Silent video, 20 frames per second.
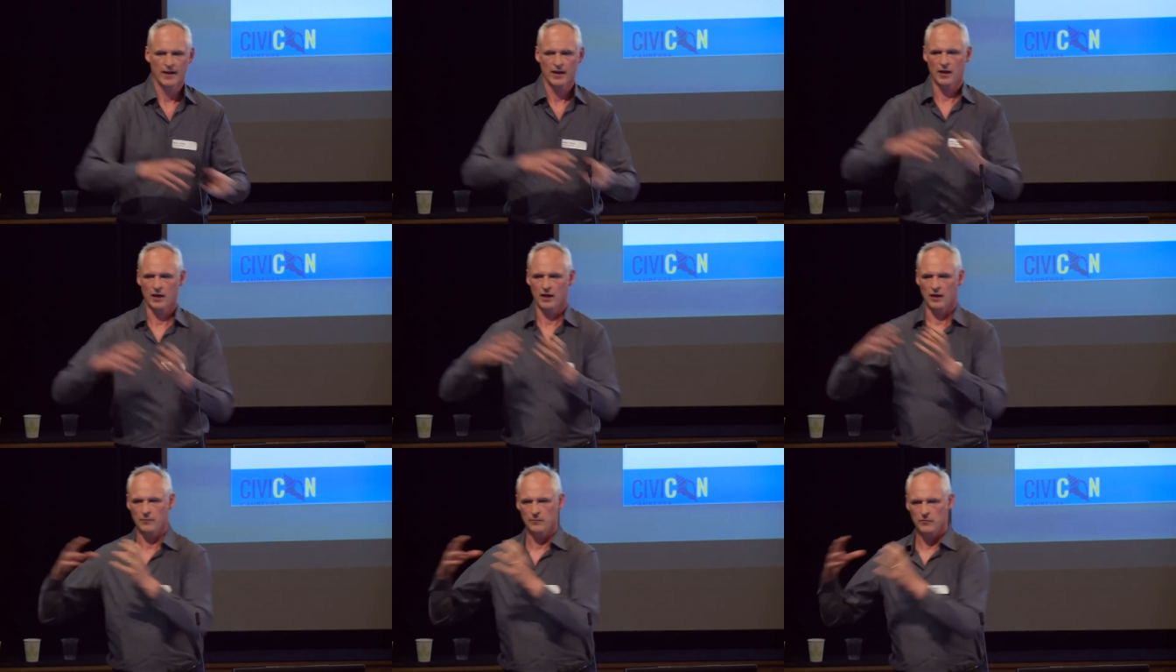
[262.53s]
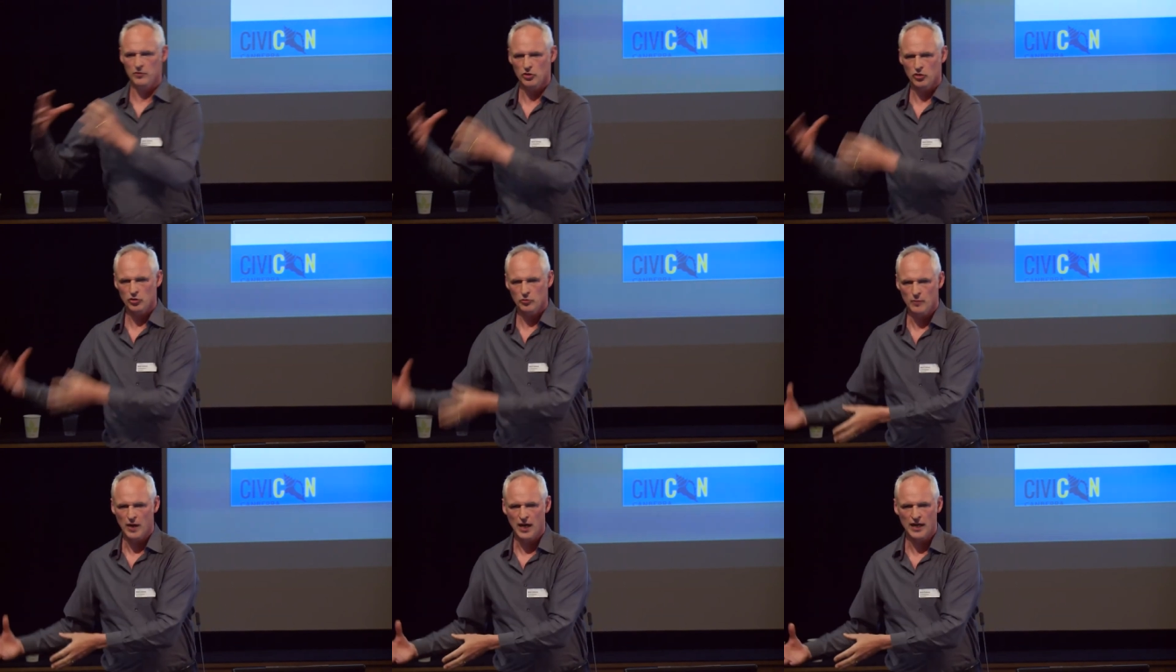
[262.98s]
um,
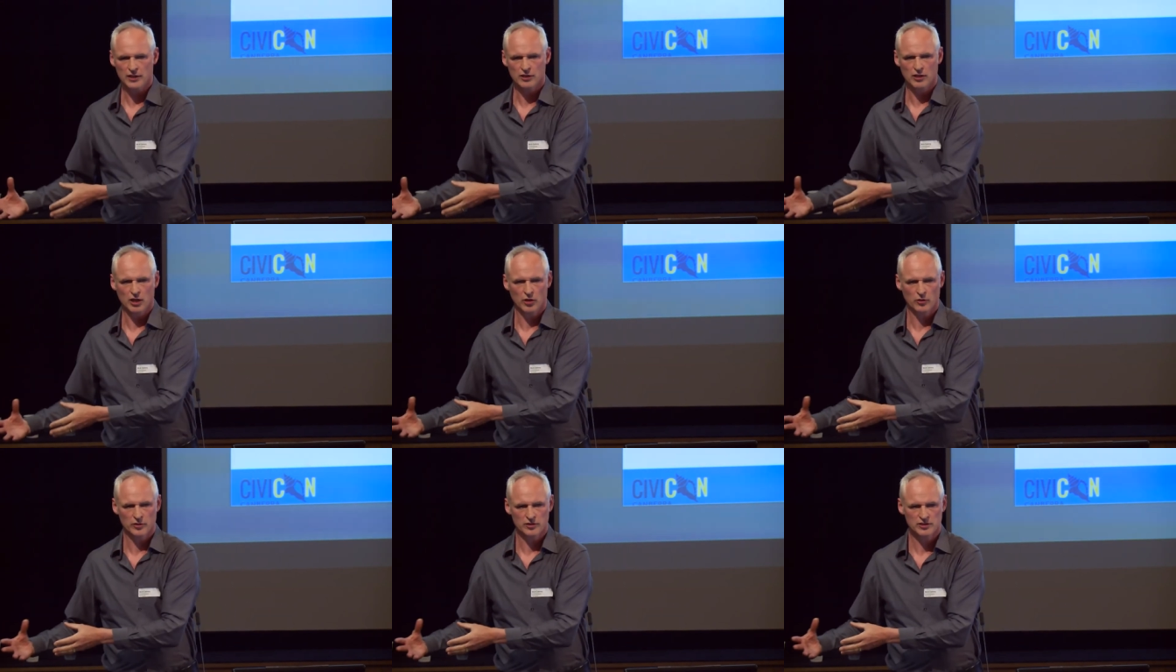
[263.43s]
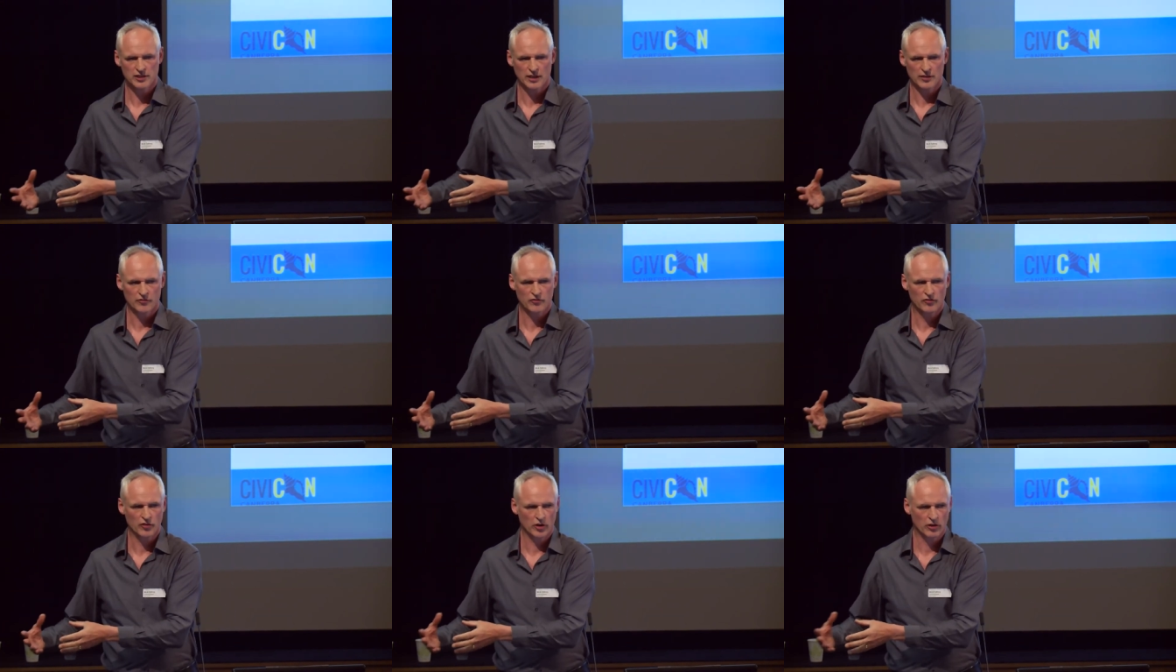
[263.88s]
you might go a
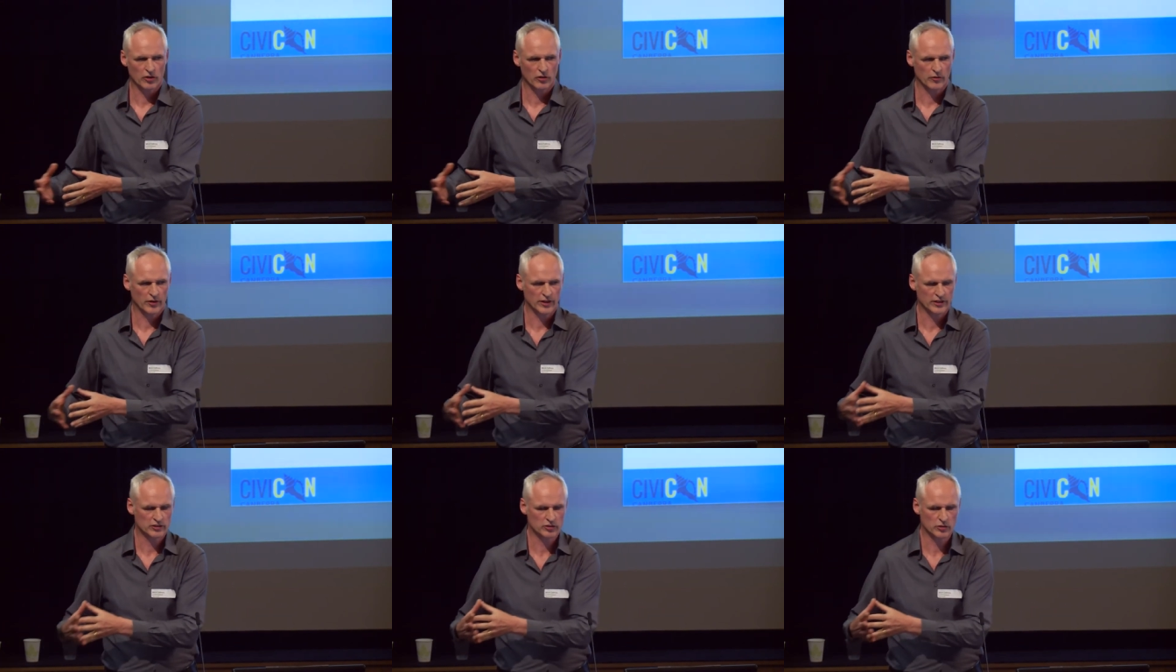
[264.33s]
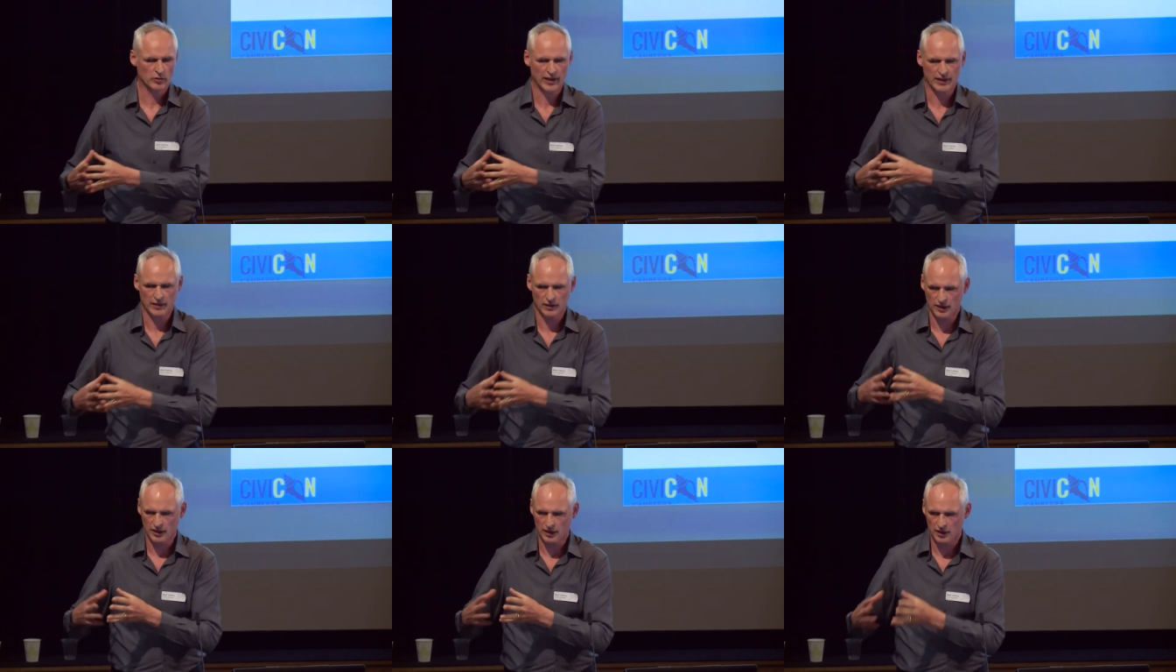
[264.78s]
step further into
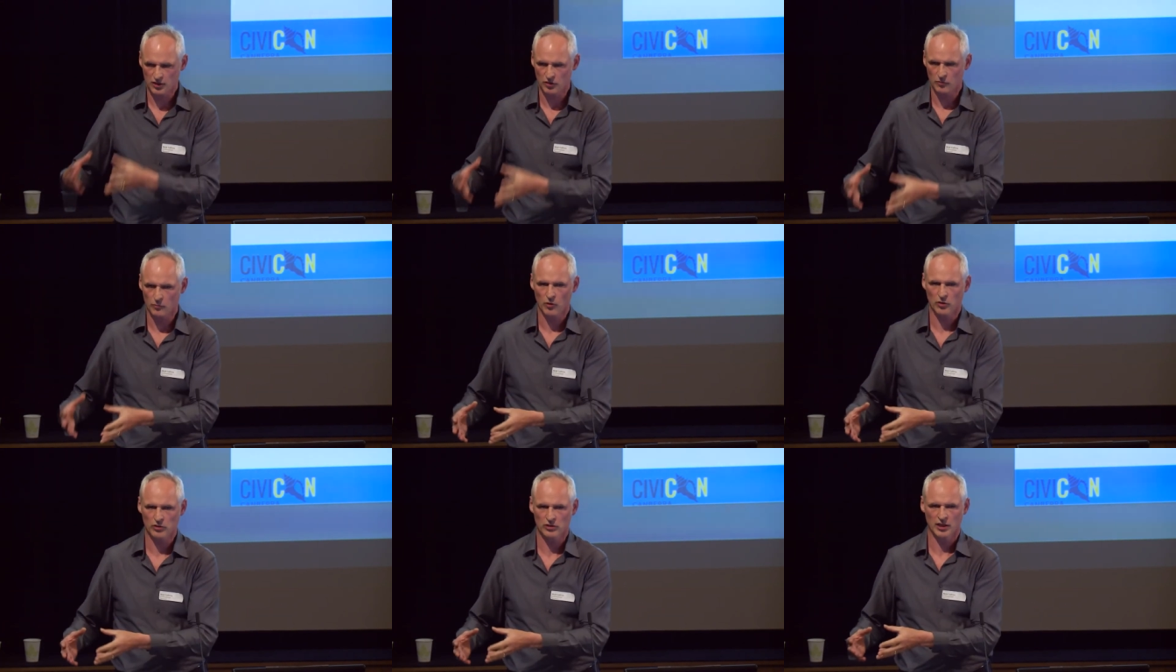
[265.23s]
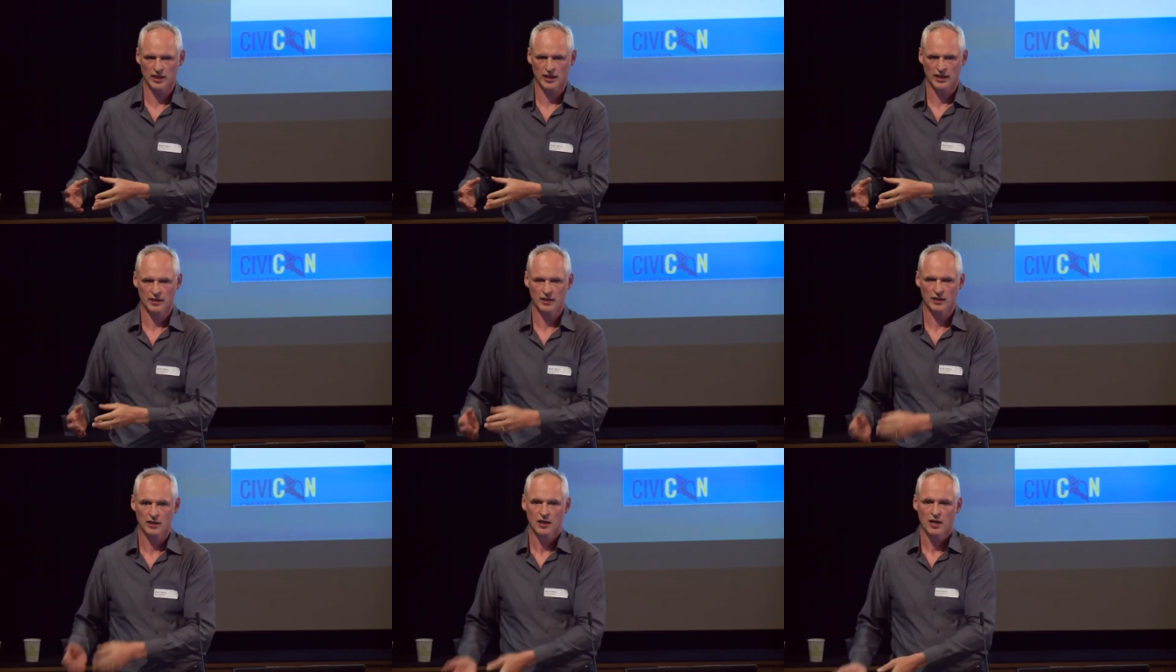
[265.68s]
analytical
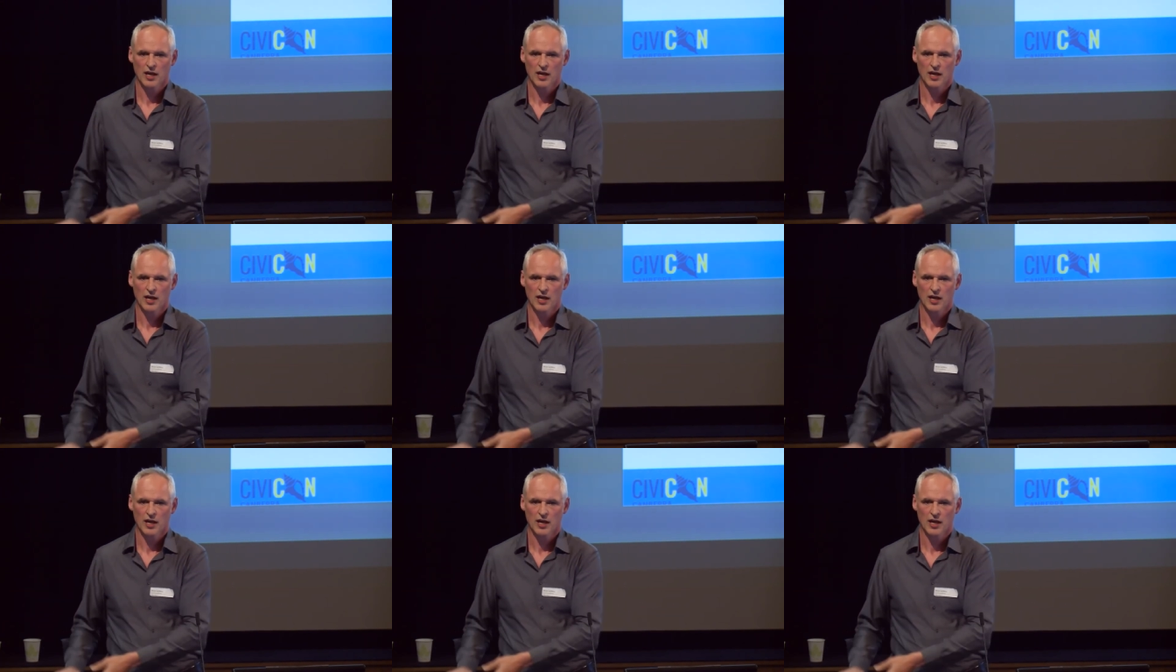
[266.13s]
modelling,